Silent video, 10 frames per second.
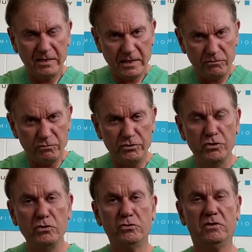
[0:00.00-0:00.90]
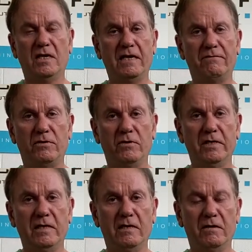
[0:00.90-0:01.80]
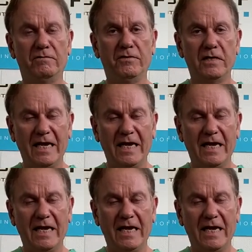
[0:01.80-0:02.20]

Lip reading: and reduce the level of